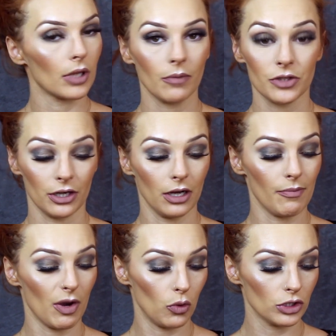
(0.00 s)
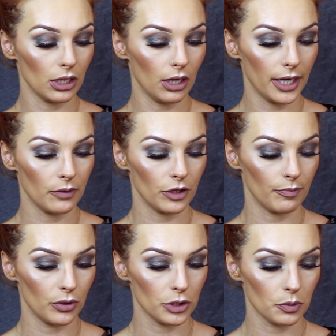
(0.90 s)
I'm just going to line my waterline with
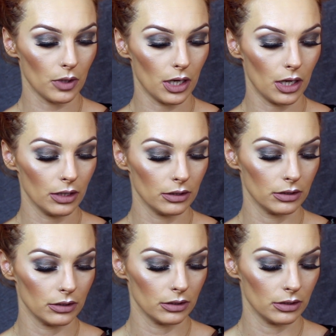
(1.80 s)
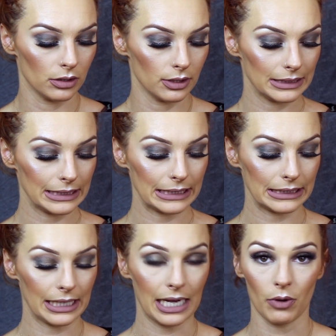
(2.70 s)
Bourjois
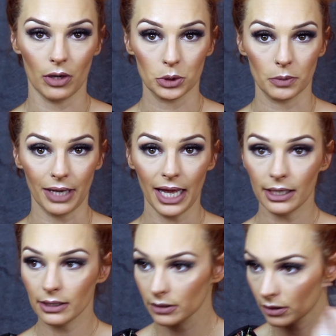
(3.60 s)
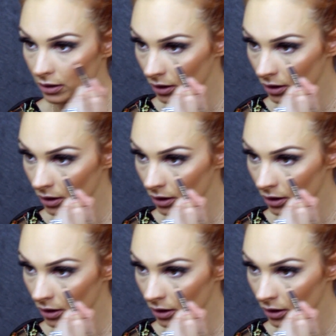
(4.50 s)
16 Hour Ultra Black.